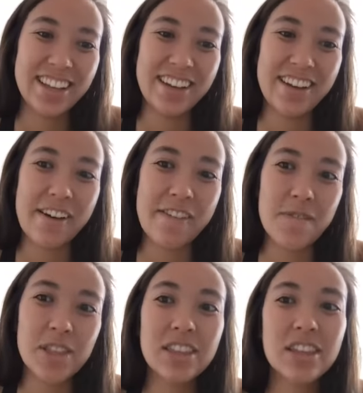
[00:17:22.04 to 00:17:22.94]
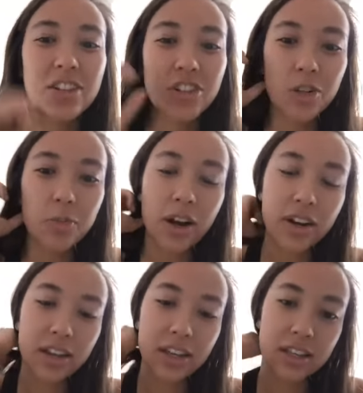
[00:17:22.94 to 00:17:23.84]
But then the internal
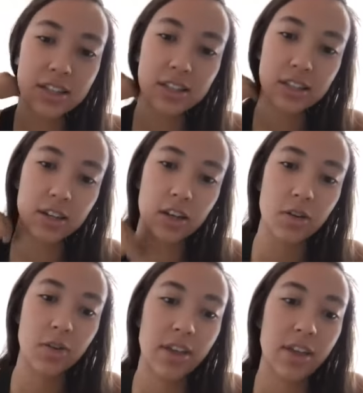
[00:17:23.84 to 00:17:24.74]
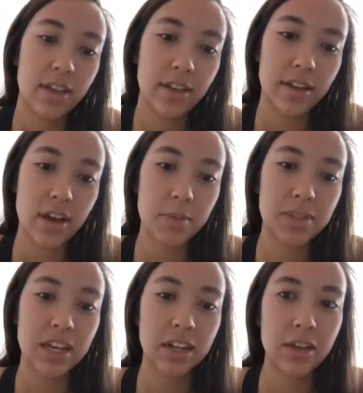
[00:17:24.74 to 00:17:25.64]
part is, it's
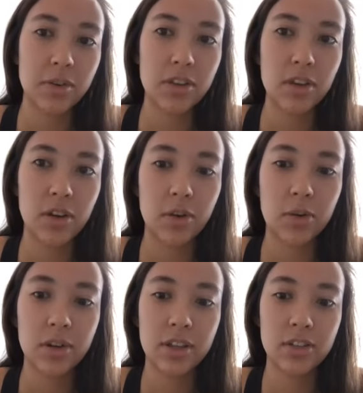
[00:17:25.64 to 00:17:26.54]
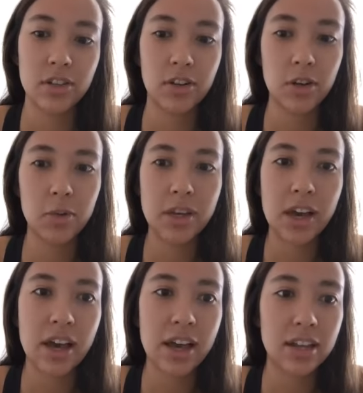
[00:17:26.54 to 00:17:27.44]
kind of like when you go to your
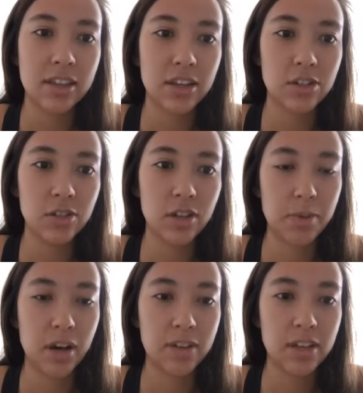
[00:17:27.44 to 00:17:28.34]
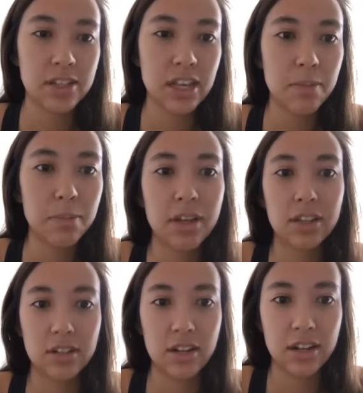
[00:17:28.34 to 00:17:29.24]
OB-GYN and they do like a pelvic exam, but
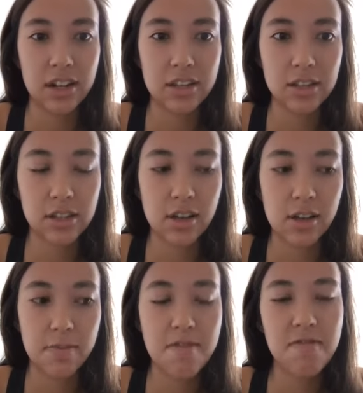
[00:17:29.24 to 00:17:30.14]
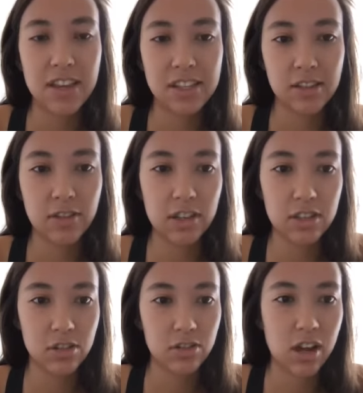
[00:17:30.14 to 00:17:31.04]
it's not as invasive because
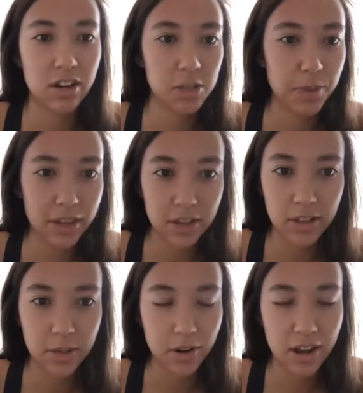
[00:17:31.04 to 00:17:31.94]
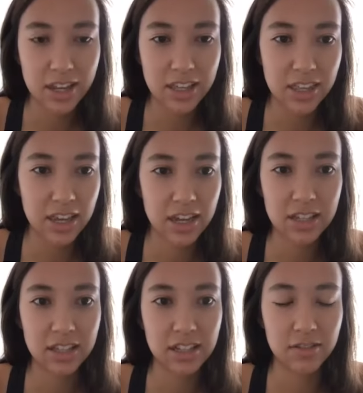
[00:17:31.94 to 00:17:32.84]
there's not a speculum or anything
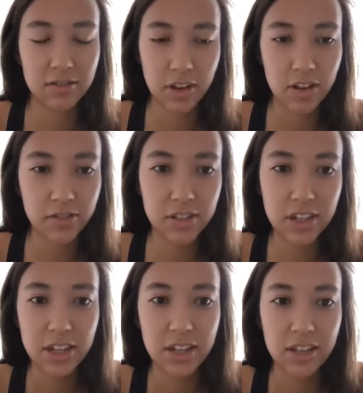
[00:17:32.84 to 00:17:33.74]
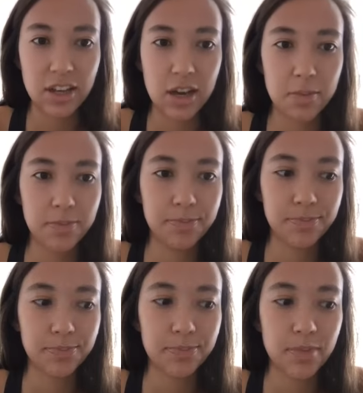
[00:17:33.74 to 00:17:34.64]
that's involved.
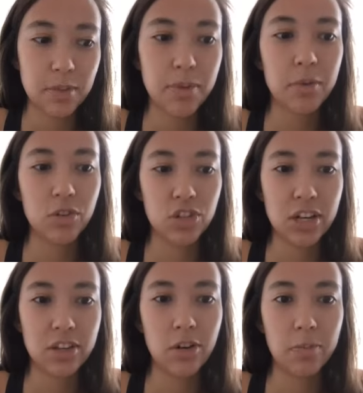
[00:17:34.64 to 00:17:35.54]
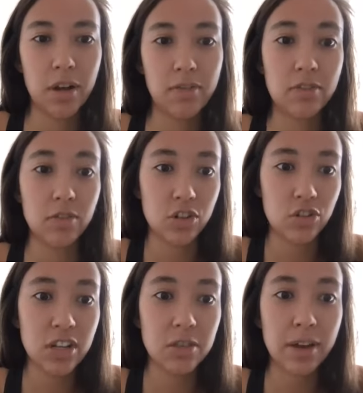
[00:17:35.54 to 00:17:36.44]
But we'll check your pelvic floor
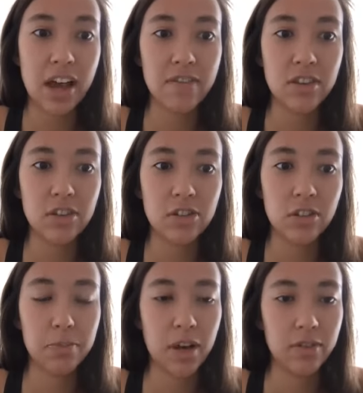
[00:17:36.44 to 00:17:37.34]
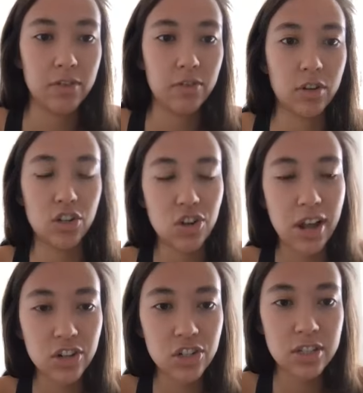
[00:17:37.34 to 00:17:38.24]
strength by having you do like pelvic floor
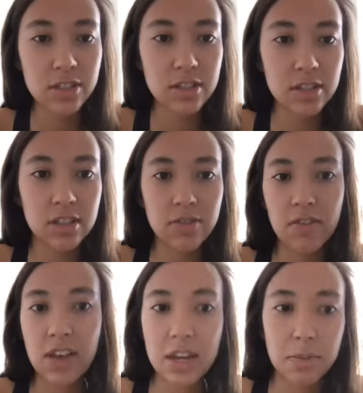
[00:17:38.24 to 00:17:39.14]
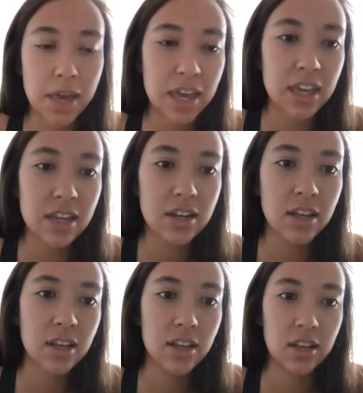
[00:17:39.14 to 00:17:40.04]
contractions, see if you have any
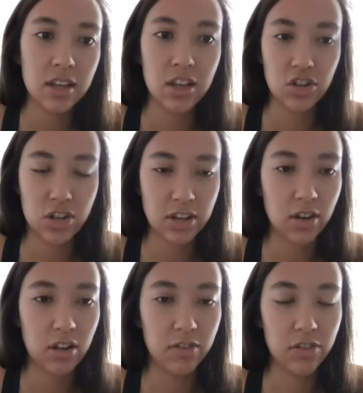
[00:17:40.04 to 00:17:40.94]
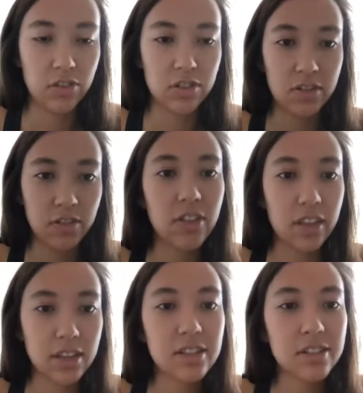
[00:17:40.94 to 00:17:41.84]
pain, and check all of those different
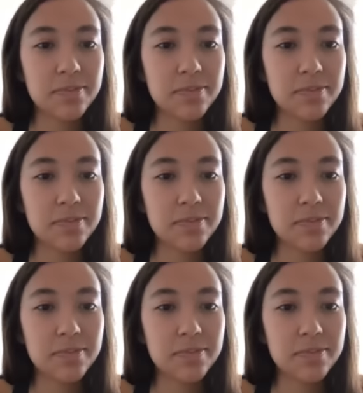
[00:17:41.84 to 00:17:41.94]
things.